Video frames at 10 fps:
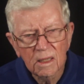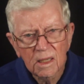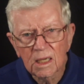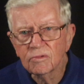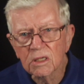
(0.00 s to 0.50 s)

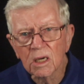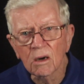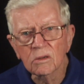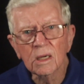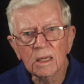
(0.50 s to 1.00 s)
It was
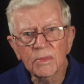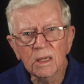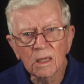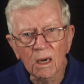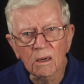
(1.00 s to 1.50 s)
only
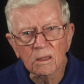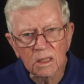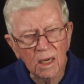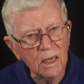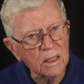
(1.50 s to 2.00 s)
because
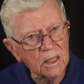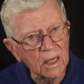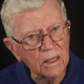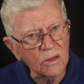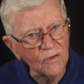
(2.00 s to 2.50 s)
God
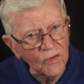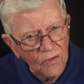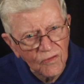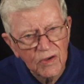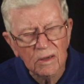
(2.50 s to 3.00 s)
says, you
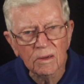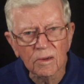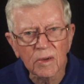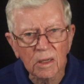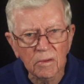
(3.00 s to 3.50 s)
fulfill her
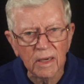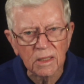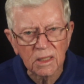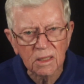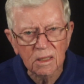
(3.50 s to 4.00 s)

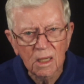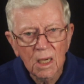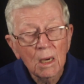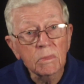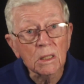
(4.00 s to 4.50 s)
request.
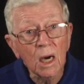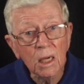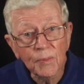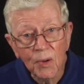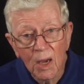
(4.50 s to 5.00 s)
But
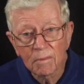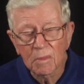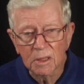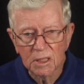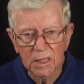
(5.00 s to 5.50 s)
God
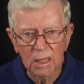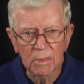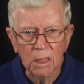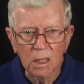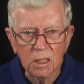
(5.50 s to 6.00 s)
promised him
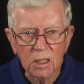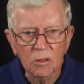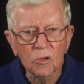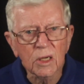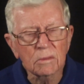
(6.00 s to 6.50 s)
and
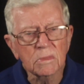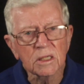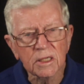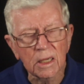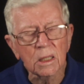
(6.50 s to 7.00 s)
consoled him by
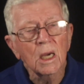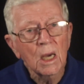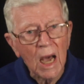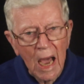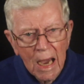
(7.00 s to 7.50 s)
saying,
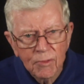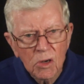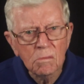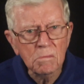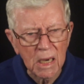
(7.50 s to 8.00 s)
I
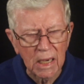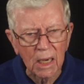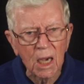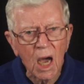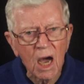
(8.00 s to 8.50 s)
will make
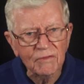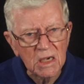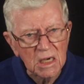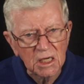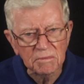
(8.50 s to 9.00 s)
of
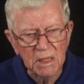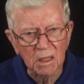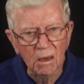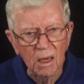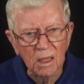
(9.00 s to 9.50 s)

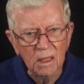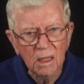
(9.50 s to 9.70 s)
Ishmael,